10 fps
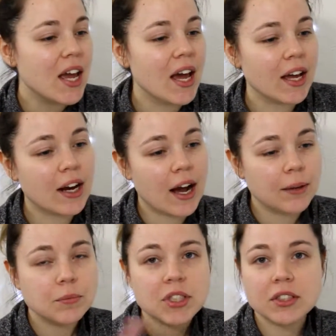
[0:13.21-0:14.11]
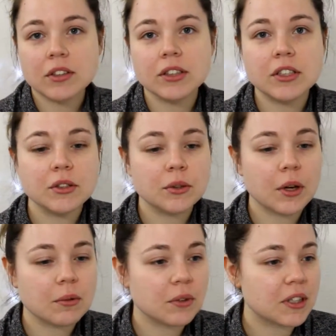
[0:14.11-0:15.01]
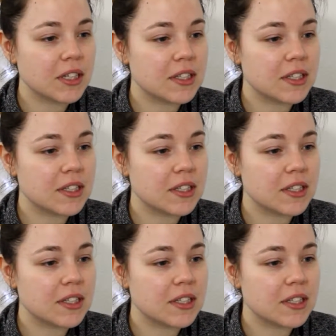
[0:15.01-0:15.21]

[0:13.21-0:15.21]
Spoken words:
and I'm just gonna do a really